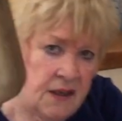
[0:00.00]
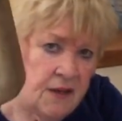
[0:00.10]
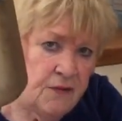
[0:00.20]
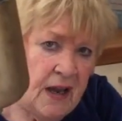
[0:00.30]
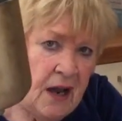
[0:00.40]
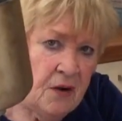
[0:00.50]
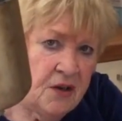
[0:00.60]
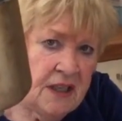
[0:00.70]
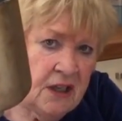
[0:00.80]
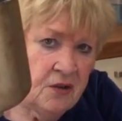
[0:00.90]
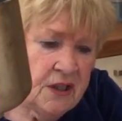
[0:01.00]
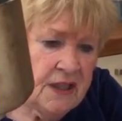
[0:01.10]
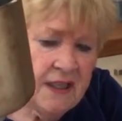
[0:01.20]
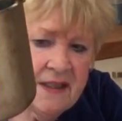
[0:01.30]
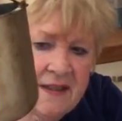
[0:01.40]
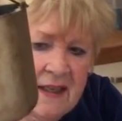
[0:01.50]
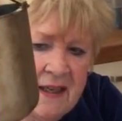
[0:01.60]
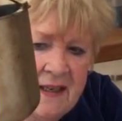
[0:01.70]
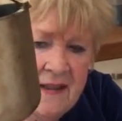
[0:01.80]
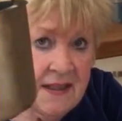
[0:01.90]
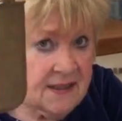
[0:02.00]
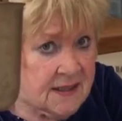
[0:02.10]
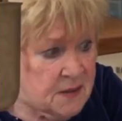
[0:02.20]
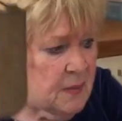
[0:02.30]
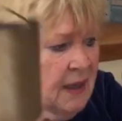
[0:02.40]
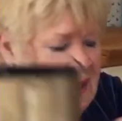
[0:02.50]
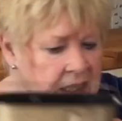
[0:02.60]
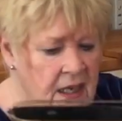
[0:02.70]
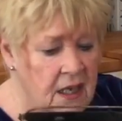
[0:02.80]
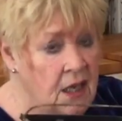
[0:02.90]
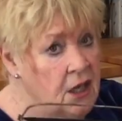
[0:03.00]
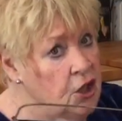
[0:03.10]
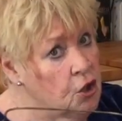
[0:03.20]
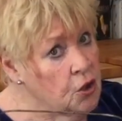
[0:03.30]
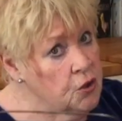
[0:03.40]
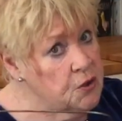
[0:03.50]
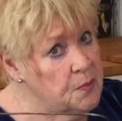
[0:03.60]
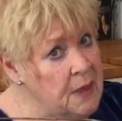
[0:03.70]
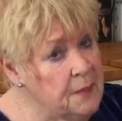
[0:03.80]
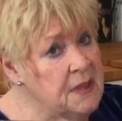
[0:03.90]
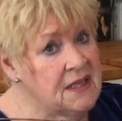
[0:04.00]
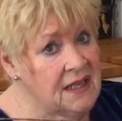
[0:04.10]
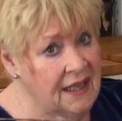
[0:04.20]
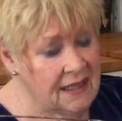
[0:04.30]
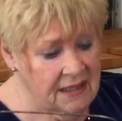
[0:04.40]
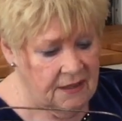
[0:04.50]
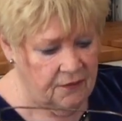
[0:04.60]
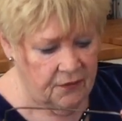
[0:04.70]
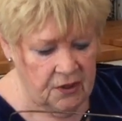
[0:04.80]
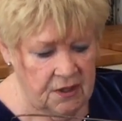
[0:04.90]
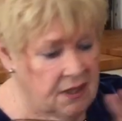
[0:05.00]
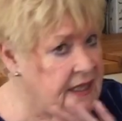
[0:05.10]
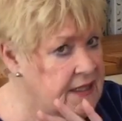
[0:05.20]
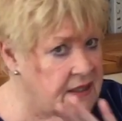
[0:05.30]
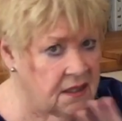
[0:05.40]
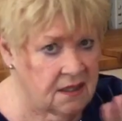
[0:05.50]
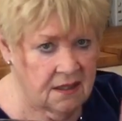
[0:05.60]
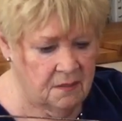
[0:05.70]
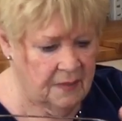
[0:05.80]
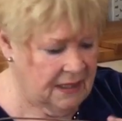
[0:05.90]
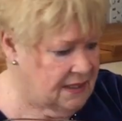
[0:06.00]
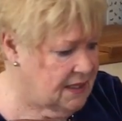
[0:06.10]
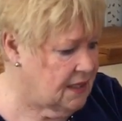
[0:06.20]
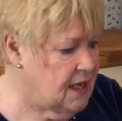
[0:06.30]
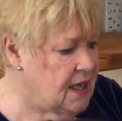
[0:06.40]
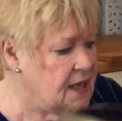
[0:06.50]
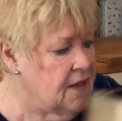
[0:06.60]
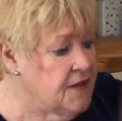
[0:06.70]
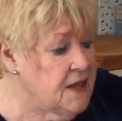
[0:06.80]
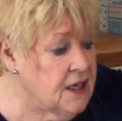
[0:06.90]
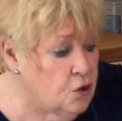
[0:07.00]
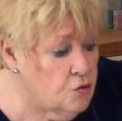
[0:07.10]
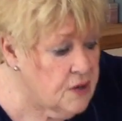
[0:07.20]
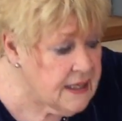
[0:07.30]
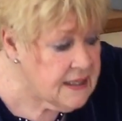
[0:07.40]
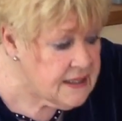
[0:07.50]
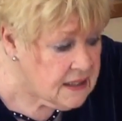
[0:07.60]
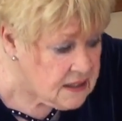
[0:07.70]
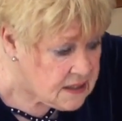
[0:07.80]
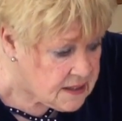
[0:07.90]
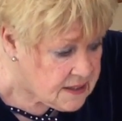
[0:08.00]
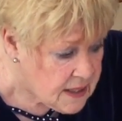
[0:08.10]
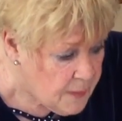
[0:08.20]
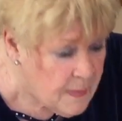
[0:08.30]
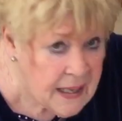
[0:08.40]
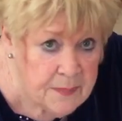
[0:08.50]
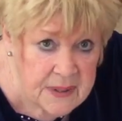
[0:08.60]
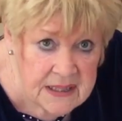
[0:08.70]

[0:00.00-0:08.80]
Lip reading: your flour and ingredients in. This is mine. Yours may be slightly different. It doesn't matter. The ingredients may be